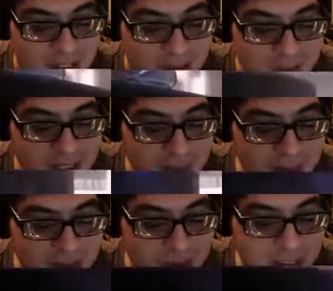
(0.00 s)
It might not be
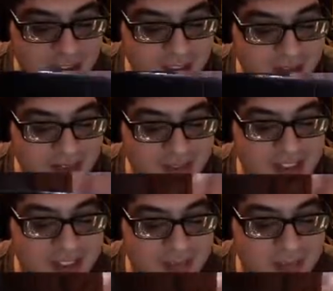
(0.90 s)
able to do not
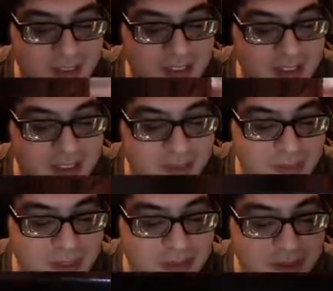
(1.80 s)
Resident Evil, but
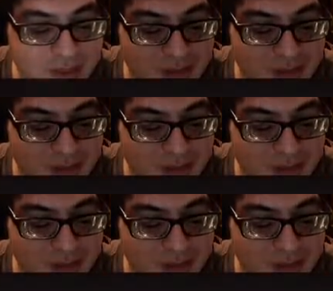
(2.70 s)
Metal Slug